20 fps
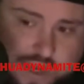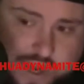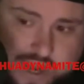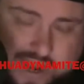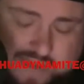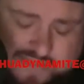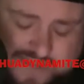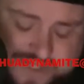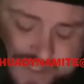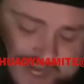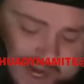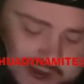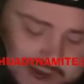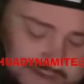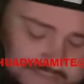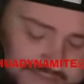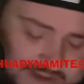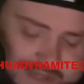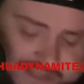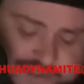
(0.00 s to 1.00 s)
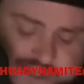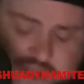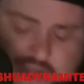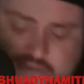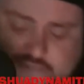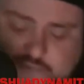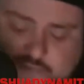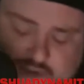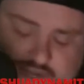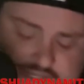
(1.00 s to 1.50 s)
I'm scared of
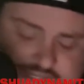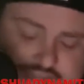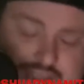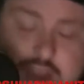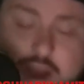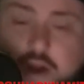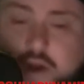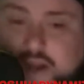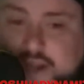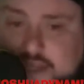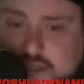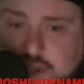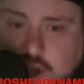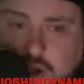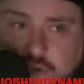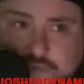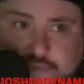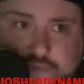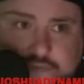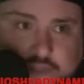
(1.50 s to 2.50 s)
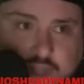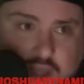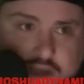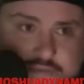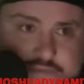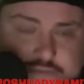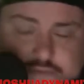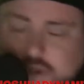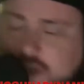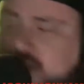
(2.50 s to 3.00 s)
McDuff when his hair gets all
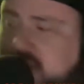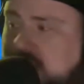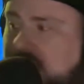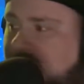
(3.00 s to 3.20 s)
fluffed.